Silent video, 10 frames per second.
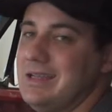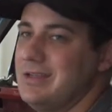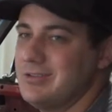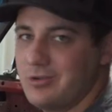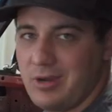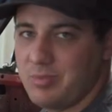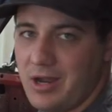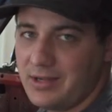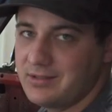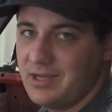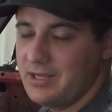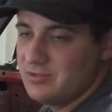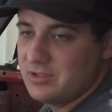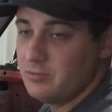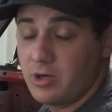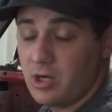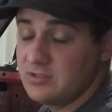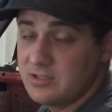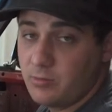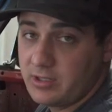It's a great product. I use it
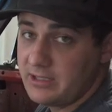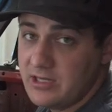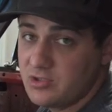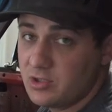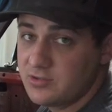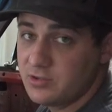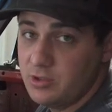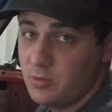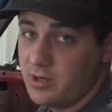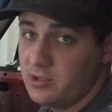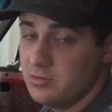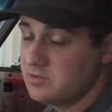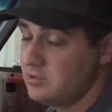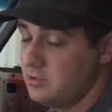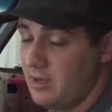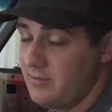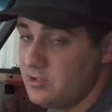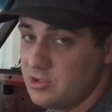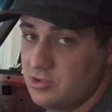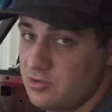regardless of what gauge cluster you want to use. You don't have to
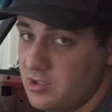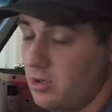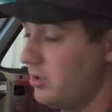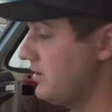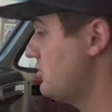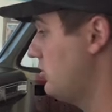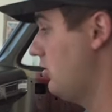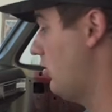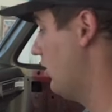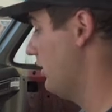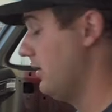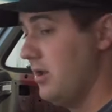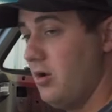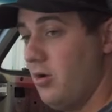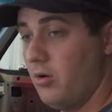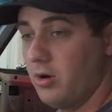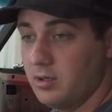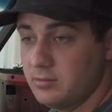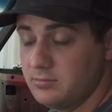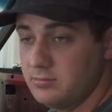just use Dakota Digital or
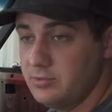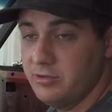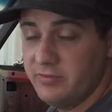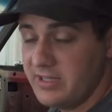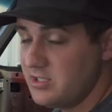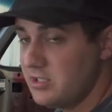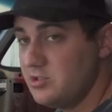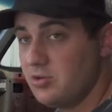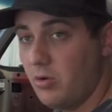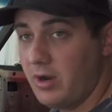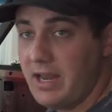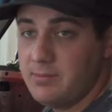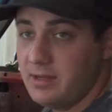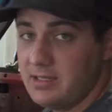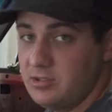or New Vintage or anybody.